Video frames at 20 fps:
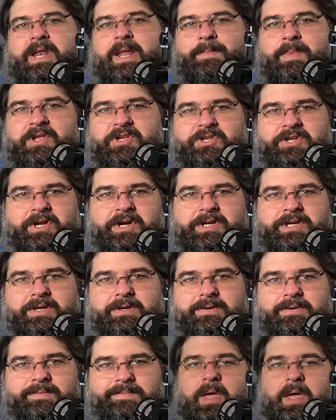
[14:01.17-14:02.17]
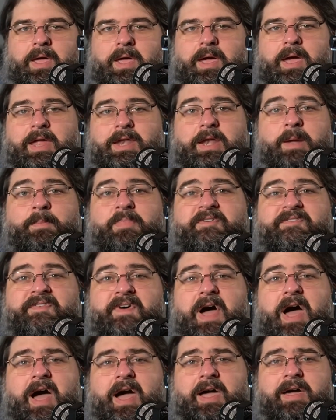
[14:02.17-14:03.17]
I'd mention it on here. And number
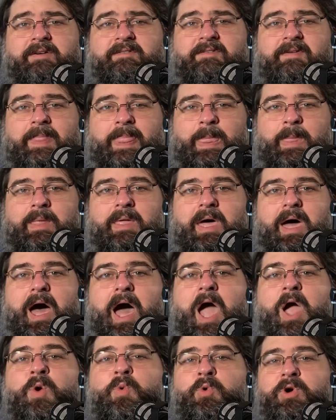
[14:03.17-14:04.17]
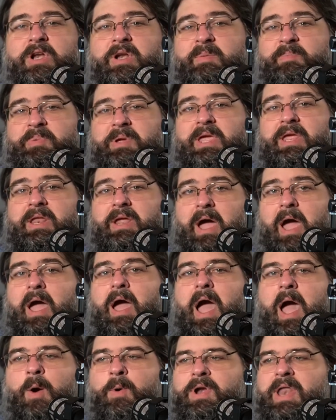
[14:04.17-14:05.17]
5, I
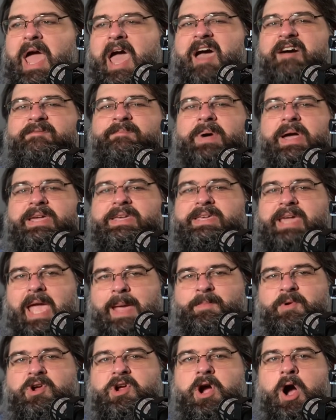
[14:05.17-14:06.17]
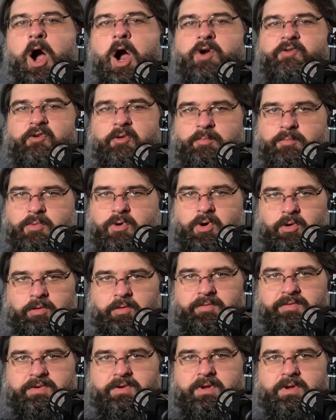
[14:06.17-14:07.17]
would have my gamer card
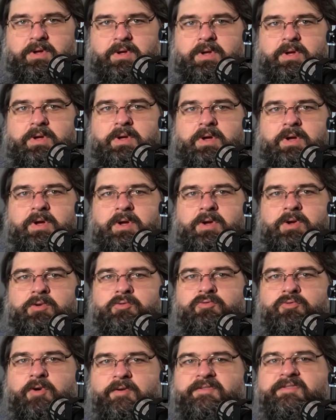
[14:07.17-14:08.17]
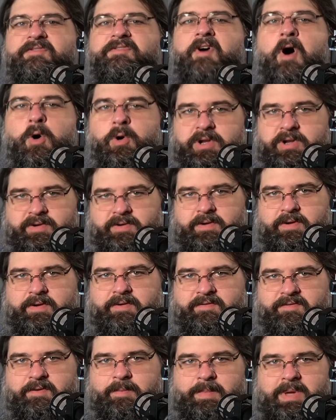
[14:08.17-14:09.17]
revoked
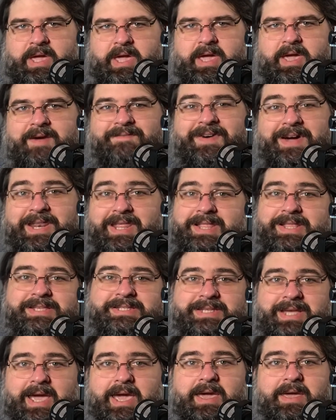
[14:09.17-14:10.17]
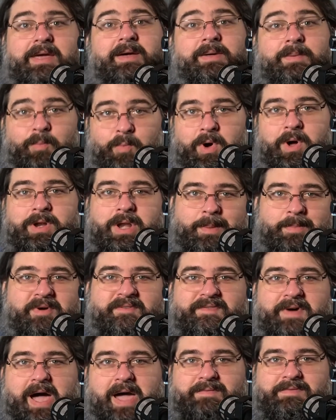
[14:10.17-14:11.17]
from me if I didn't say what number
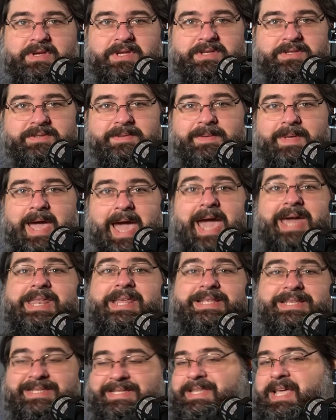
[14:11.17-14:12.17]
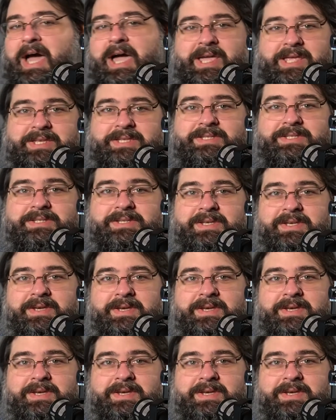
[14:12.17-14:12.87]
5 is. And it's dice.